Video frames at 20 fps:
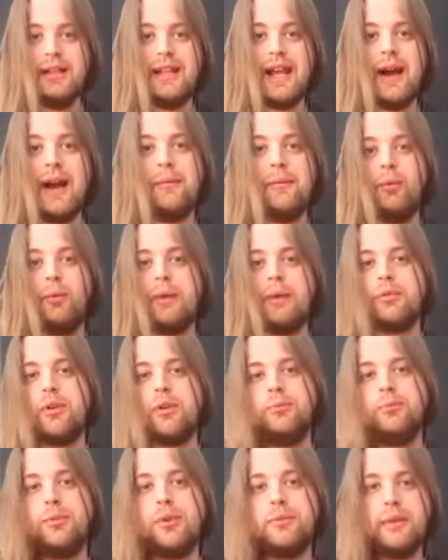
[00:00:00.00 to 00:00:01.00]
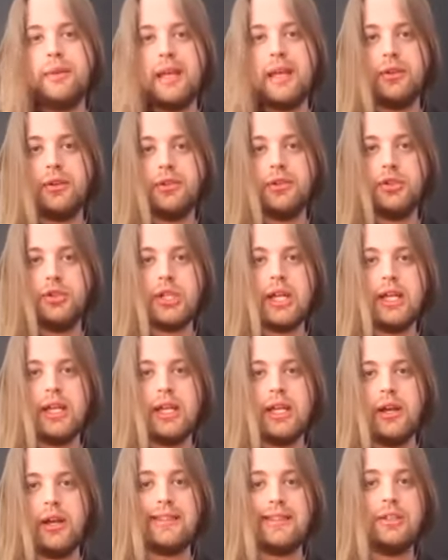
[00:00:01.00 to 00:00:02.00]
Now, one problem with being on
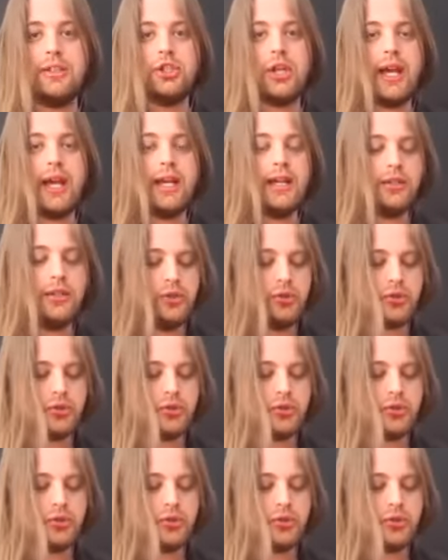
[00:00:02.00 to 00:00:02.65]
G at the change,